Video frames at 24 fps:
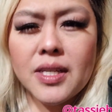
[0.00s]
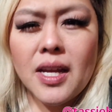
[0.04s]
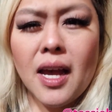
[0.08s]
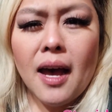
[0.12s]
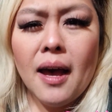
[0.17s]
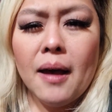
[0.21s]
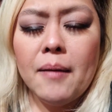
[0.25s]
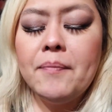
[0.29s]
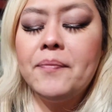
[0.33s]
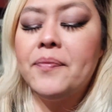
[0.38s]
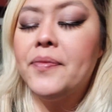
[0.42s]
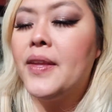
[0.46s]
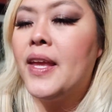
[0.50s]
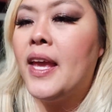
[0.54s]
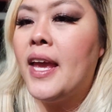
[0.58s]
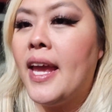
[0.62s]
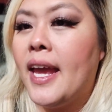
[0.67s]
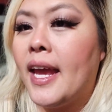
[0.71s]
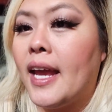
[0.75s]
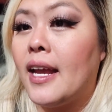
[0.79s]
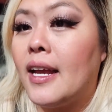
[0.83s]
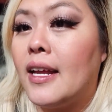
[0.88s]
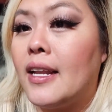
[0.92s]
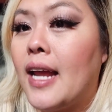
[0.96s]
up.
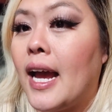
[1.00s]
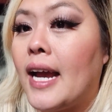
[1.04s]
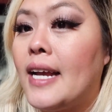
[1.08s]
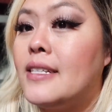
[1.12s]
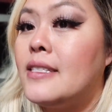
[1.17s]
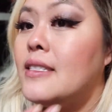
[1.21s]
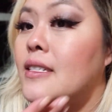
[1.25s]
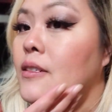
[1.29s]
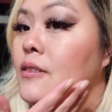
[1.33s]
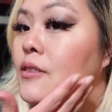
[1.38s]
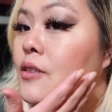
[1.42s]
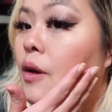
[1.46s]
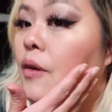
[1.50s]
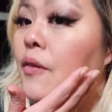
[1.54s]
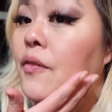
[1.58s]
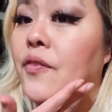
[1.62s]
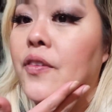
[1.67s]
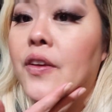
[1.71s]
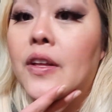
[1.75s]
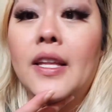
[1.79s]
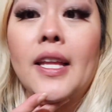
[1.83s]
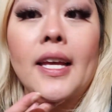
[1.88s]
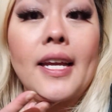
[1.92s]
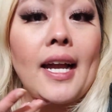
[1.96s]
And I still don't
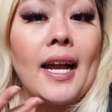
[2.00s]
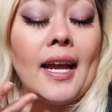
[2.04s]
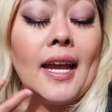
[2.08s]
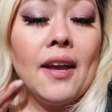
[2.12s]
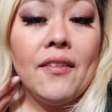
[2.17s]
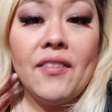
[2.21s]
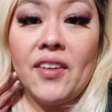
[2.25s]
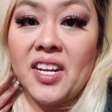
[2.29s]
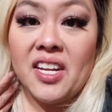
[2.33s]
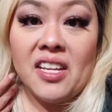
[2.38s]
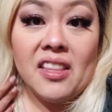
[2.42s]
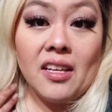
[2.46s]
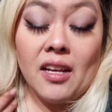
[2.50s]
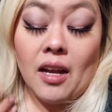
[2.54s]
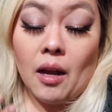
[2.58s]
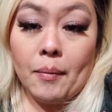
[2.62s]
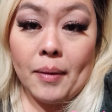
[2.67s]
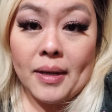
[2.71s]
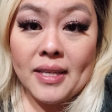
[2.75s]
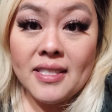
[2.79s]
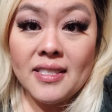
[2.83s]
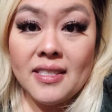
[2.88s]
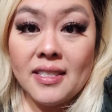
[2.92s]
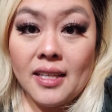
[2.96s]
feel like I have anything on
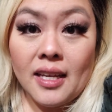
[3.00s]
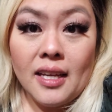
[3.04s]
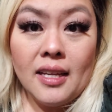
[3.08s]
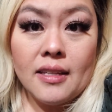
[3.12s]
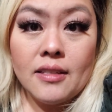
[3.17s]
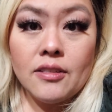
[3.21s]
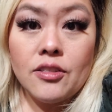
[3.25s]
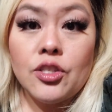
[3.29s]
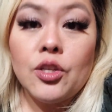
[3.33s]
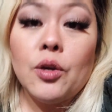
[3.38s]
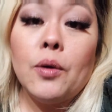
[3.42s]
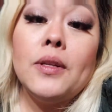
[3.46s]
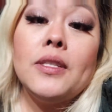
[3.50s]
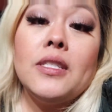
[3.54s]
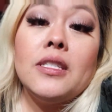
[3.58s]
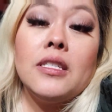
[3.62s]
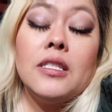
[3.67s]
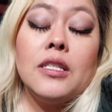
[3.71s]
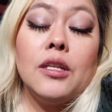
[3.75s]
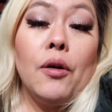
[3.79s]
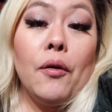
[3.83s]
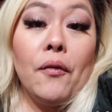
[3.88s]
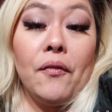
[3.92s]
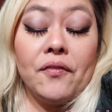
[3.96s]
my skin. So it
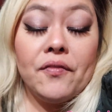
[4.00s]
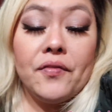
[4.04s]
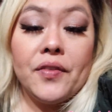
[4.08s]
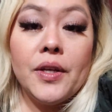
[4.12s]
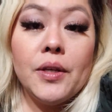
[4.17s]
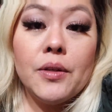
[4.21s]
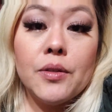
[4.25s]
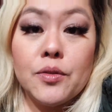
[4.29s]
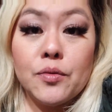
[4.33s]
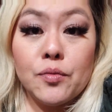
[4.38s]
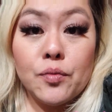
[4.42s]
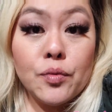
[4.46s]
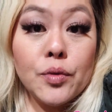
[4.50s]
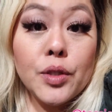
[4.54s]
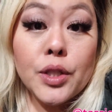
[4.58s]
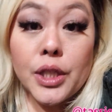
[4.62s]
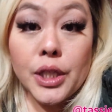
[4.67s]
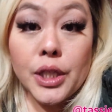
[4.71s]
still feels really